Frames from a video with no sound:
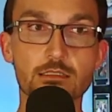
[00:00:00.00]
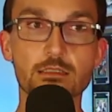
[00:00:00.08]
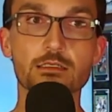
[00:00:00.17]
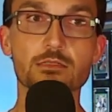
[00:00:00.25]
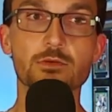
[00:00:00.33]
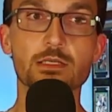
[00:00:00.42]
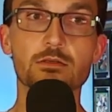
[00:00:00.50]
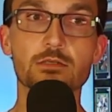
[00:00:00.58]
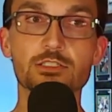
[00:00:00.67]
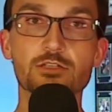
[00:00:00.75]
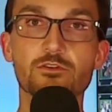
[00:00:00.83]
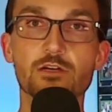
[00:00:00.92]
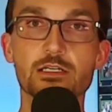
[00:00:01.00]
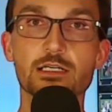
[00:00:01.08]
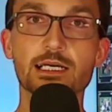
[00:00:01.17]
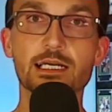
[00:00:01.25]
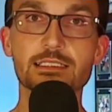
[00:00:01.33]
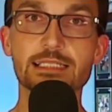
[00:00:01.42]
Consuelo. I want you to follow your
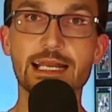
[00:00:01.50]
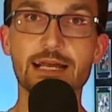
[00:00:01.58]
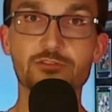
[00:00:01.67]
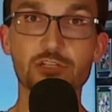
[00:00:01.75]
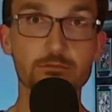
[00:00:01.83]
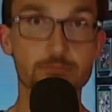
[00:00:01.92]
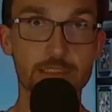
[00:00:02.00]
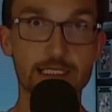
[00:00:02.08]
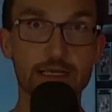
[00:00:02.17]
gut and get after it. Take care,